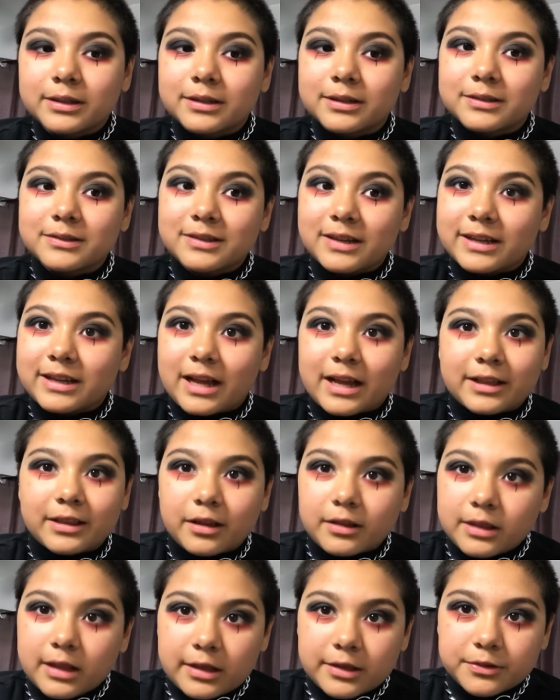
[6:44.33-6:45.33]
Because like I
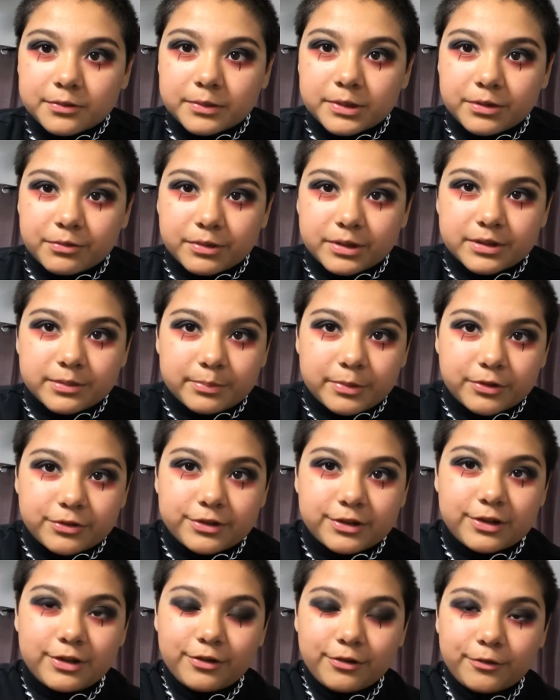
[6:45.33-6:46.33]
thought that's what you were
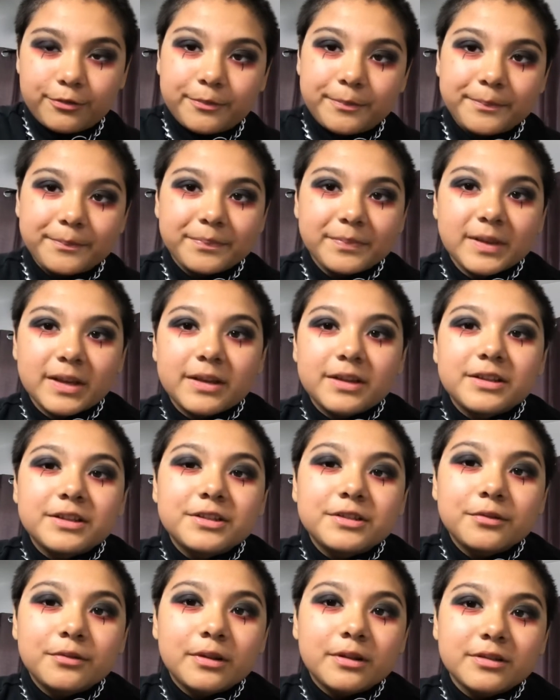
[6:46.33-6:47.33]
supposed to do.
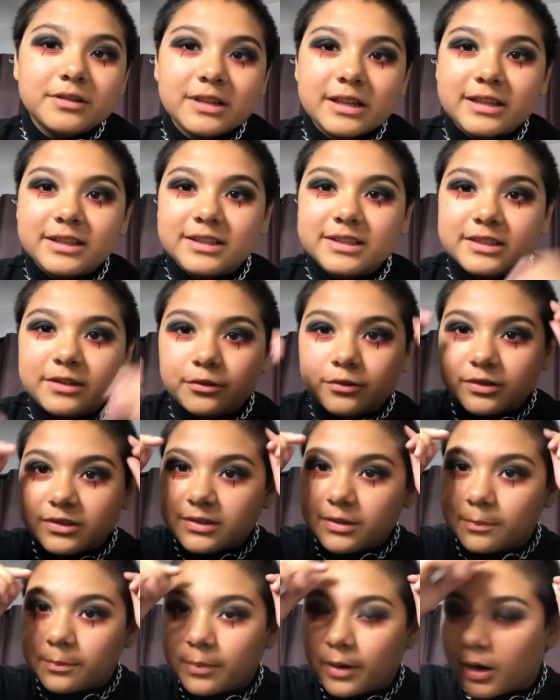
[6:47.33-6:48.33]
So there's like still
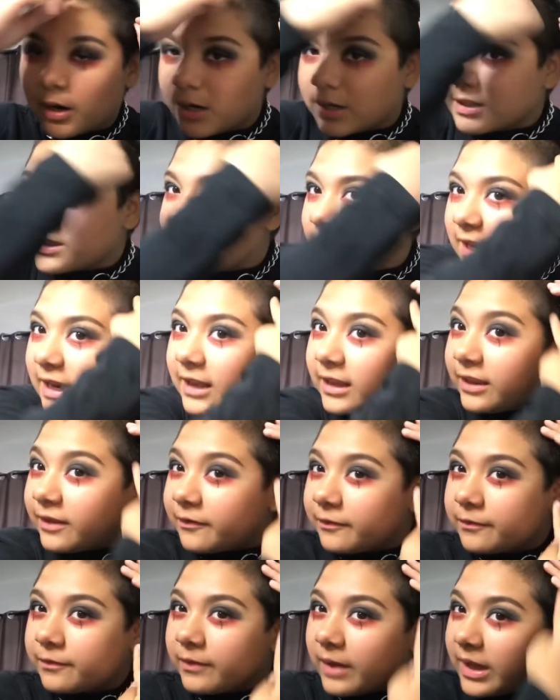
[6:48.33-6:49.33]
some parts that
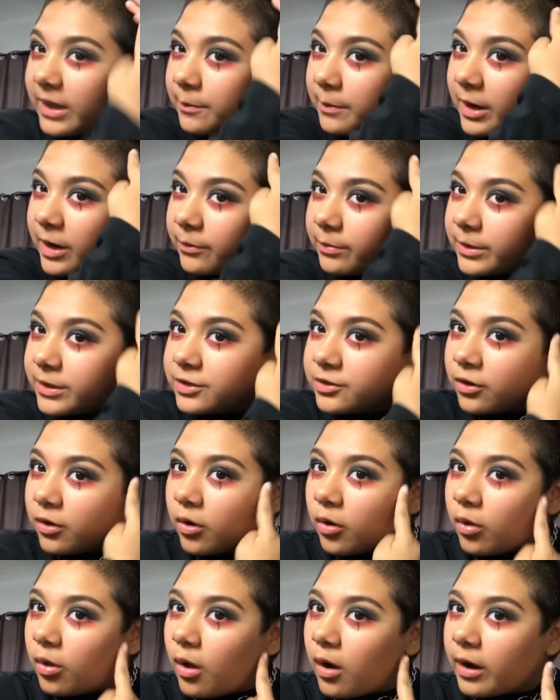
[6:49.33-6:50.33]
had like my original
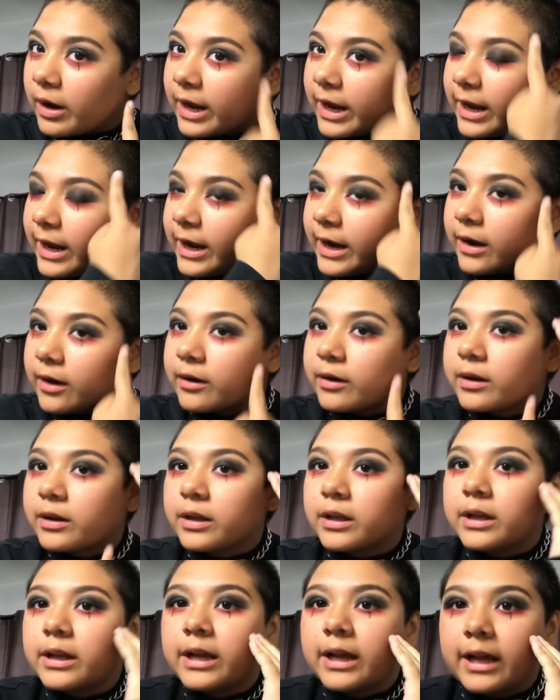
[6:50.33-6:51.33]
long hair,
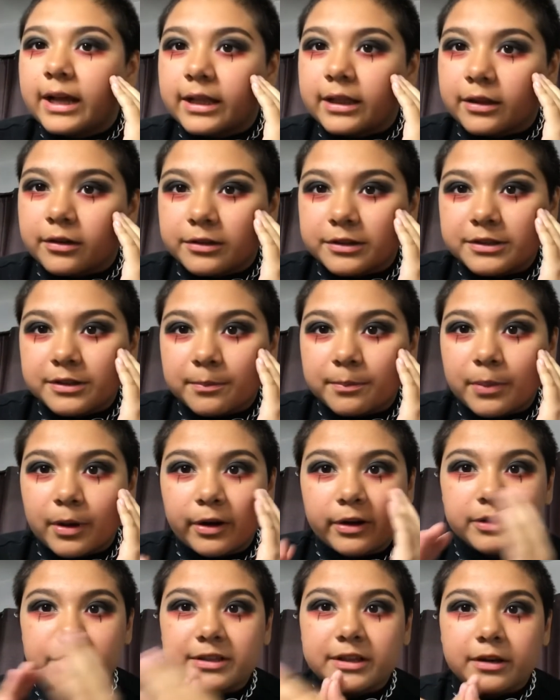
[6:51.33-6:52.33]
and there's some
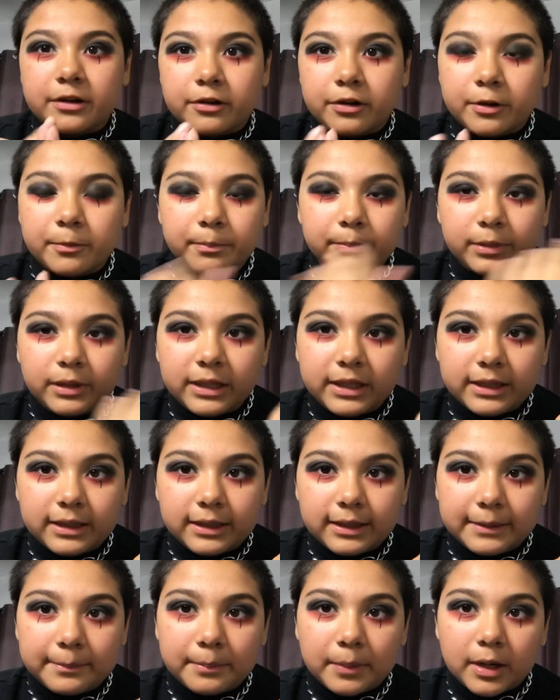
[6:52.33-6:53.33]
parts that are
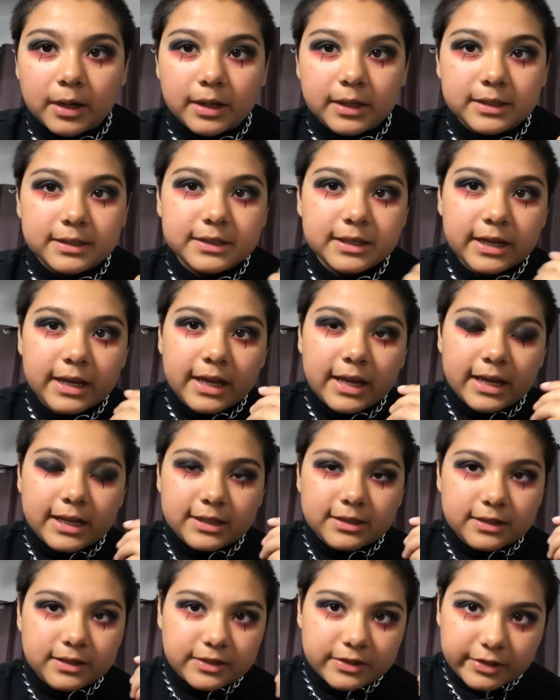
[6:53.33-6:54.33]
completely buzzed,
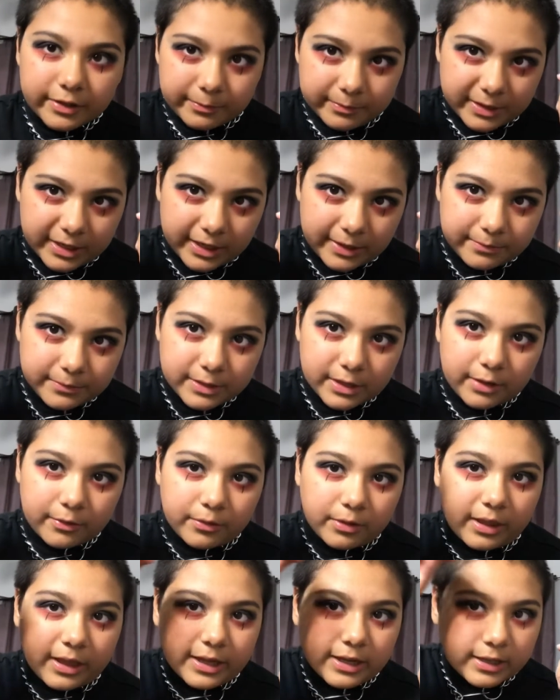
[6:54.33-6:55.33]
and sometimes I
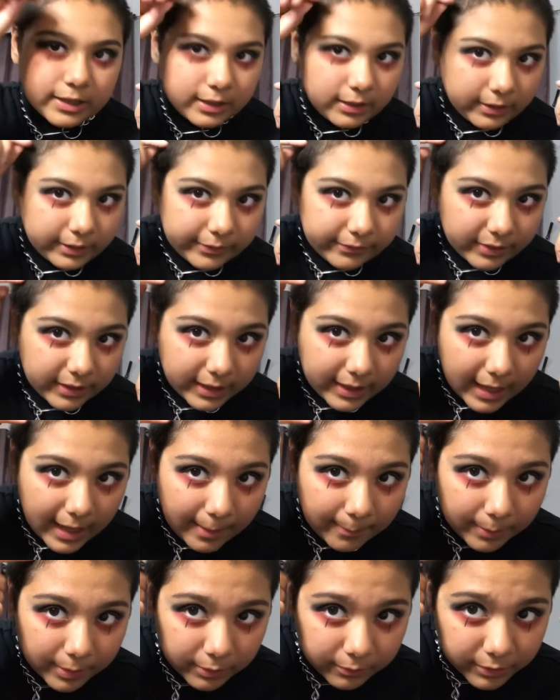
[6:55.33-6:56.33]
would like leave the
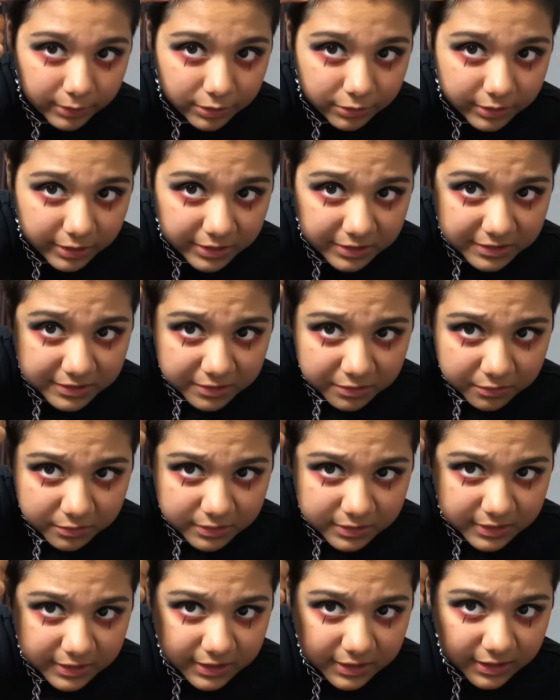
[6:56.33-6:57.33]
cap on, which you can still
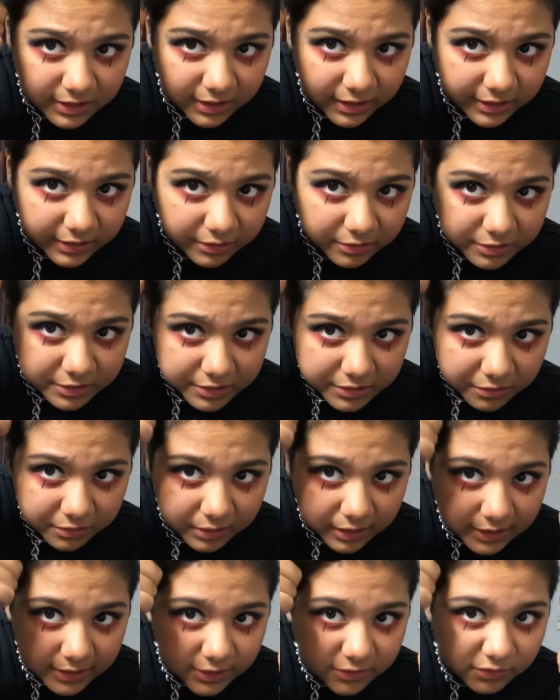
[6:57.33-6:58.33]
see, like there's still
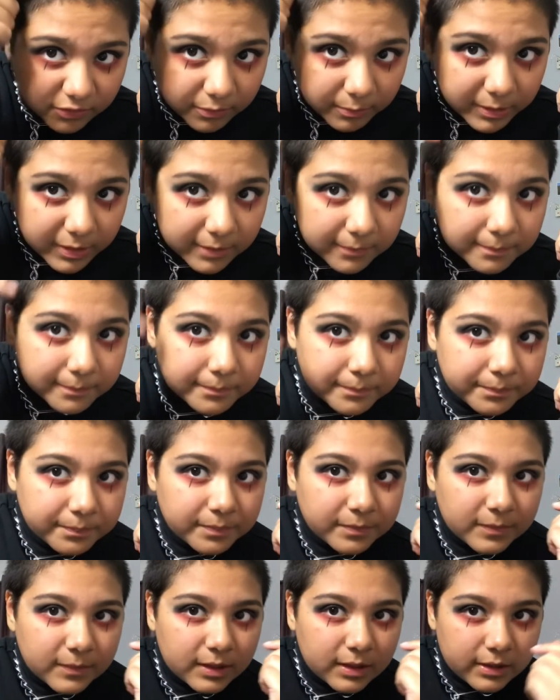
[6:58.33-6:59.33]
lines from
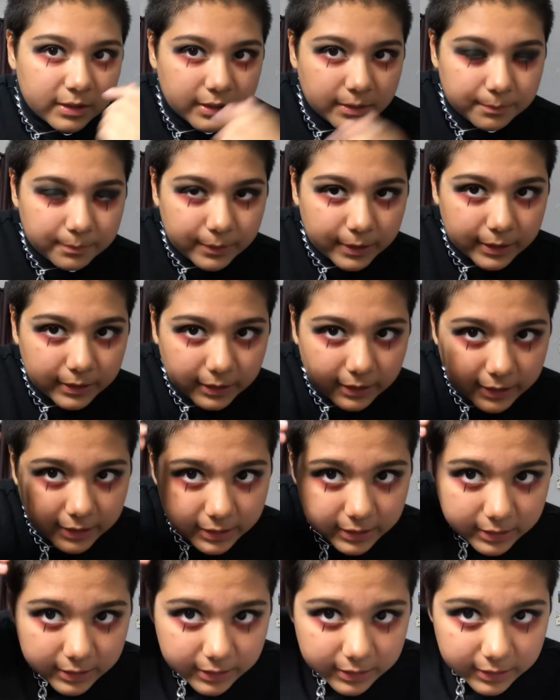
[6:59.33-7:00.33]
it, but
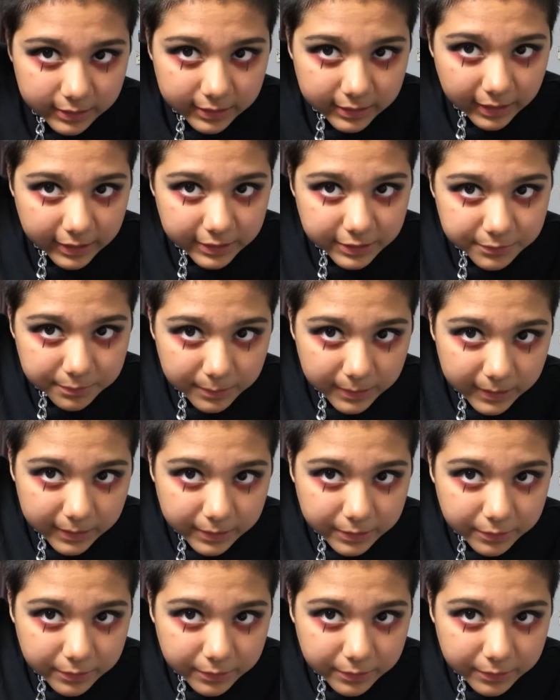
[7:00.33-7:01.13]
like that's where